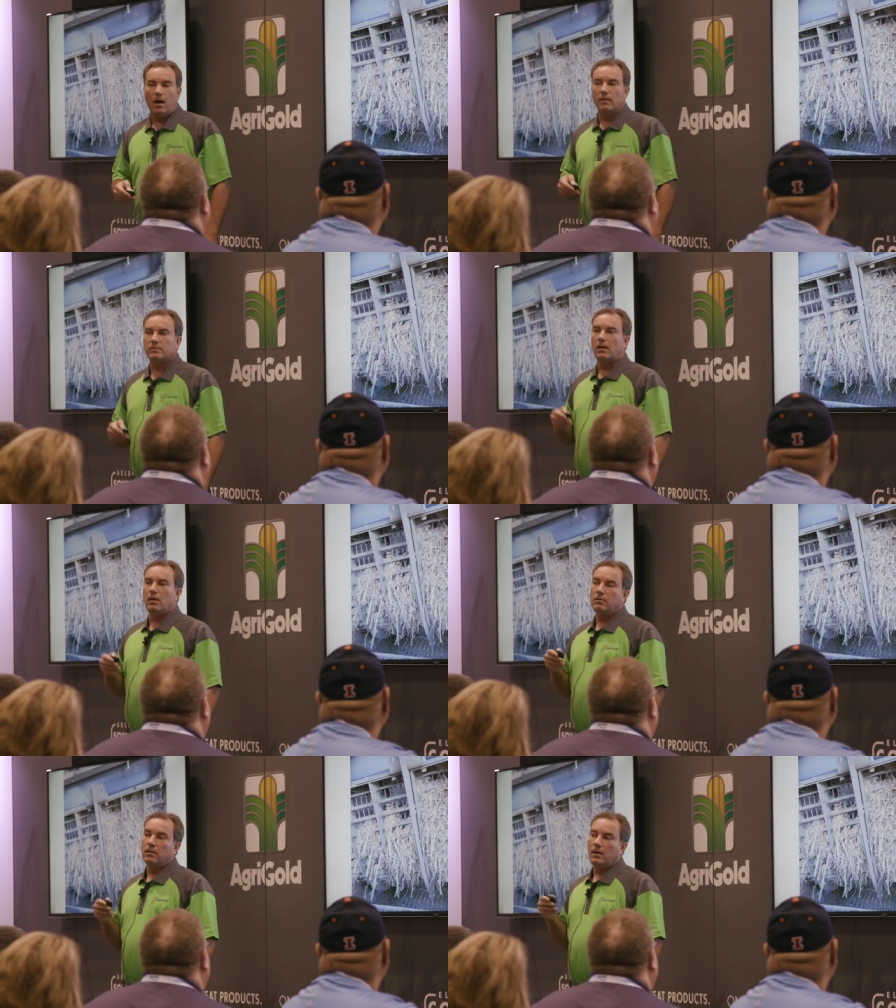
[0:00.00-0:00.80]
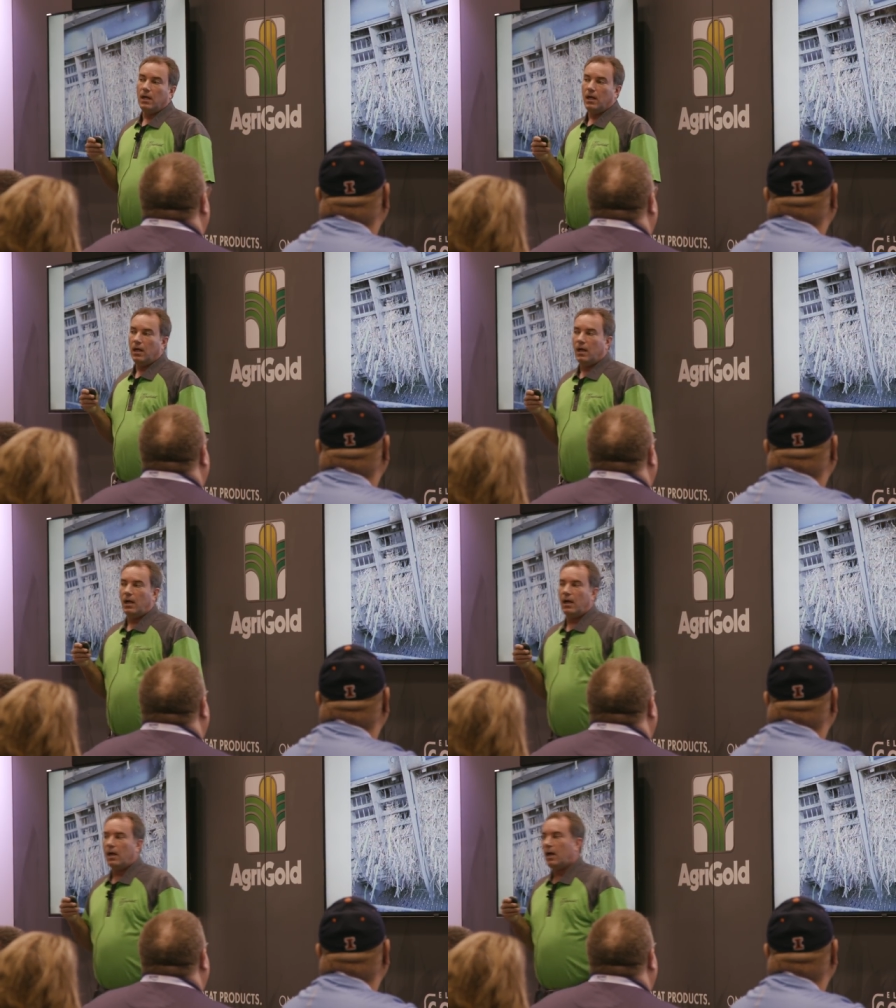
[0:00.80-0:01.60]
Also,
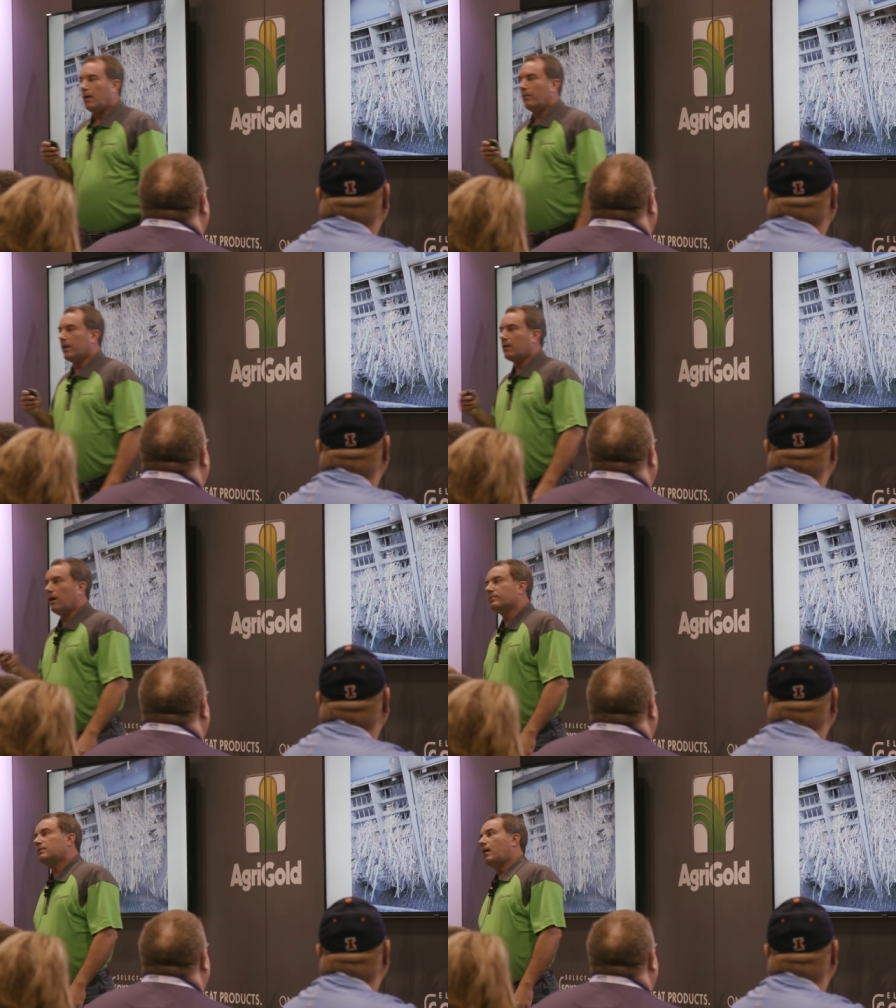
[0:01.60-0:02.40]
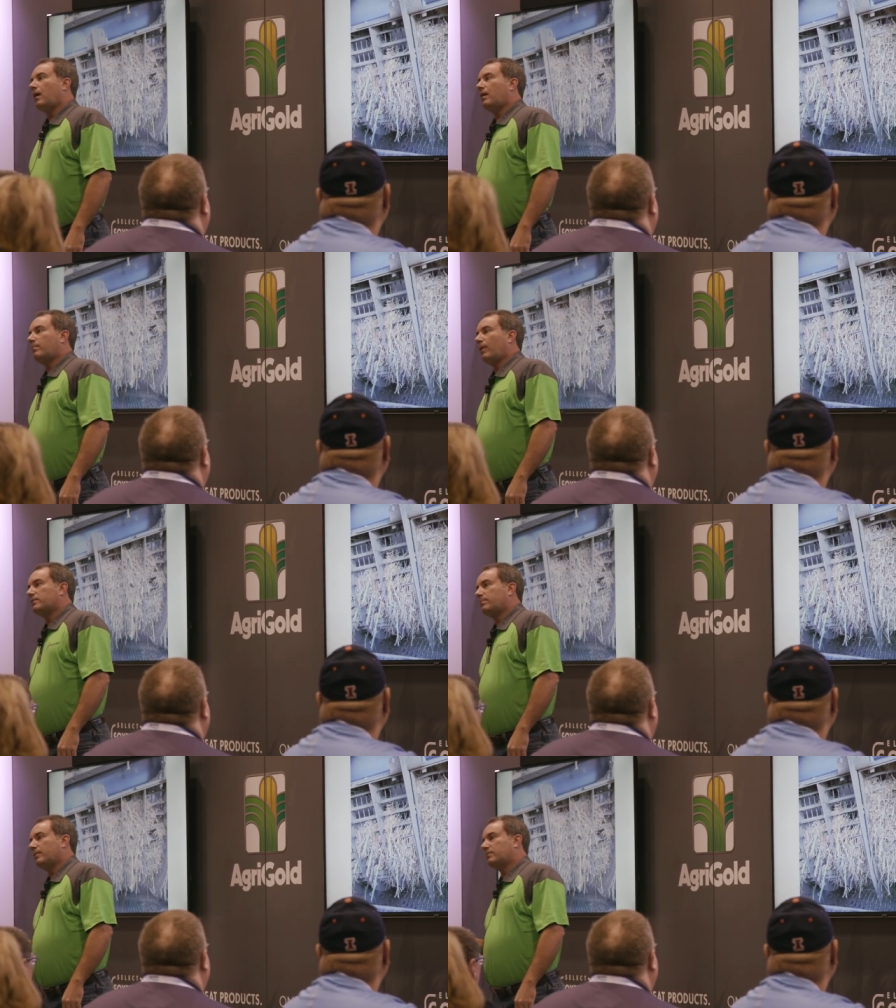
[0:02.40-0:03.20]
when it comes to 100
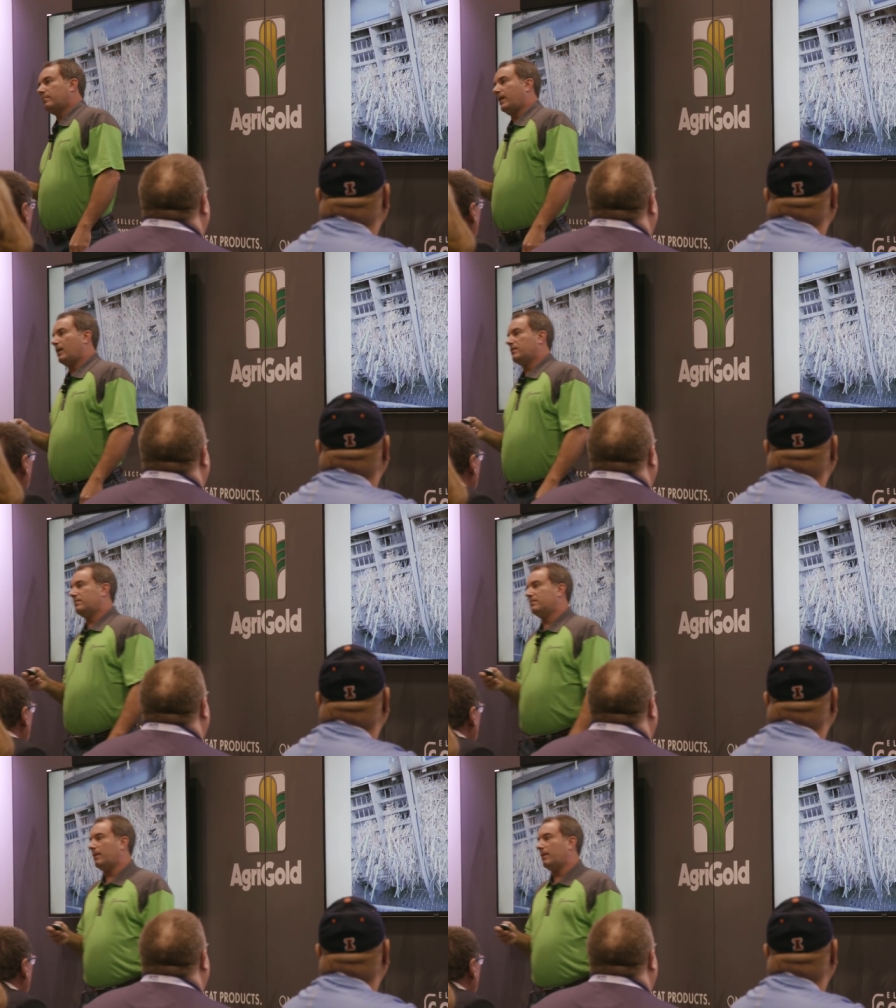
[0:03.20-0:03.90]
plus bushel beans,